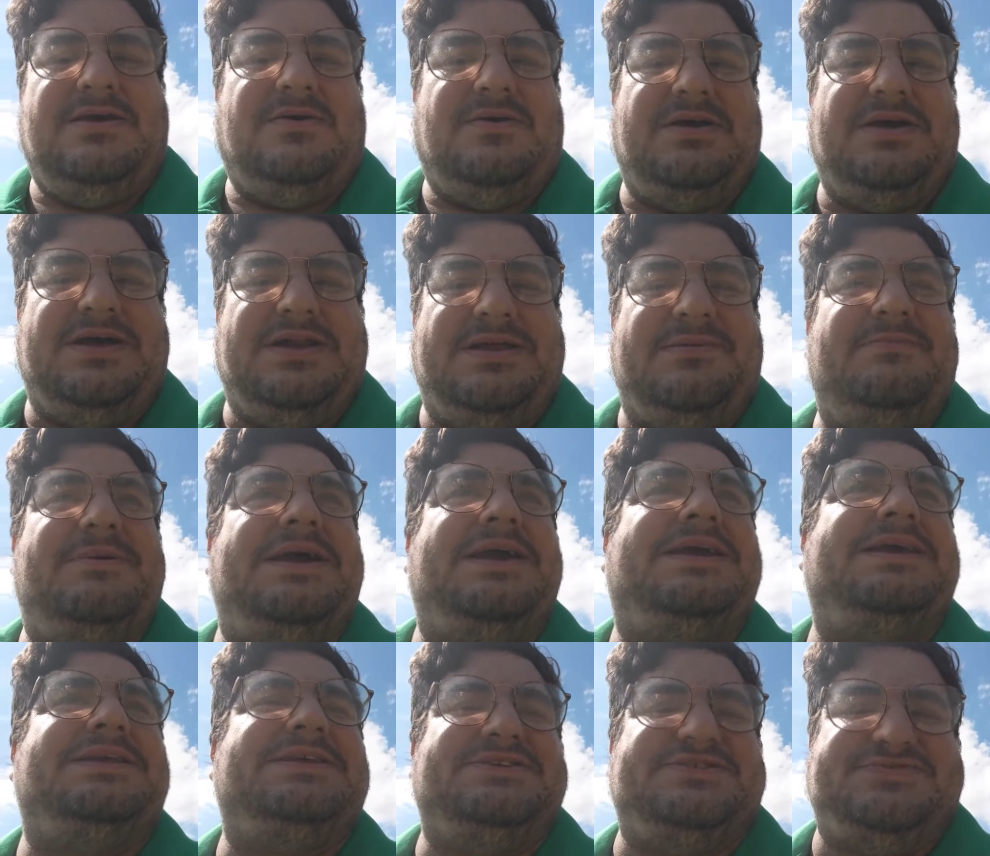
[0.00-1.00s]
Well, I'm
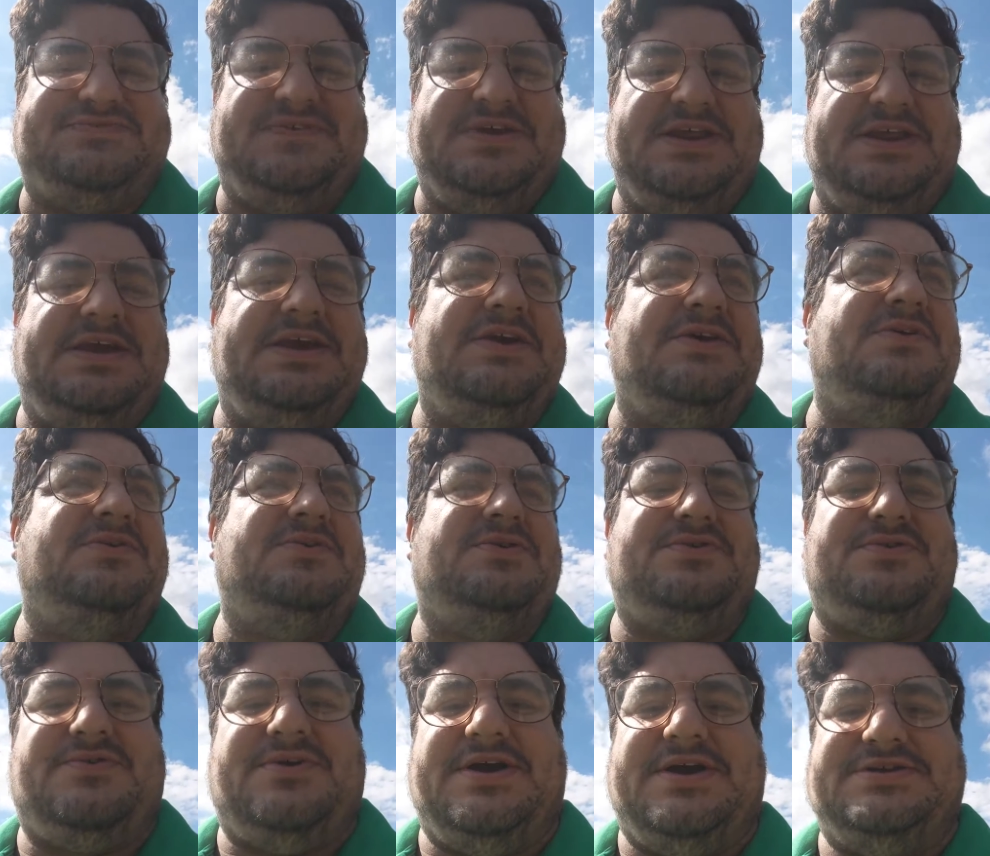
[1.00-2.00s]
making this video to
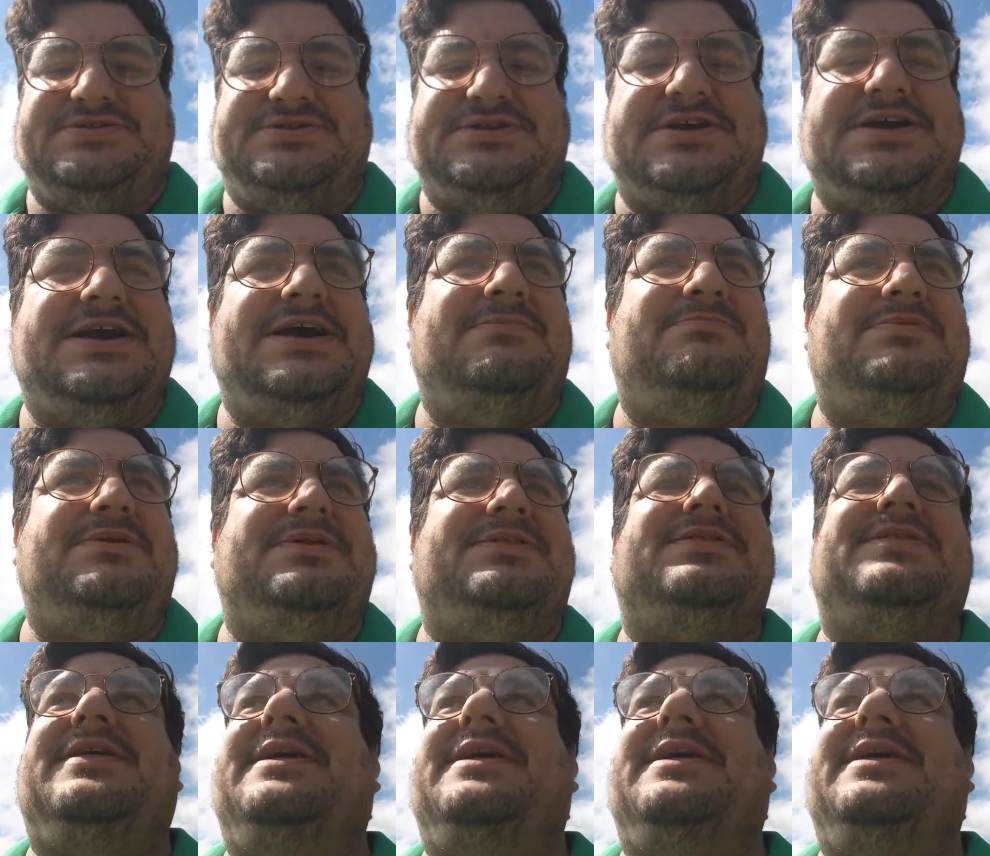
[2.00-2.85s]
address a couple of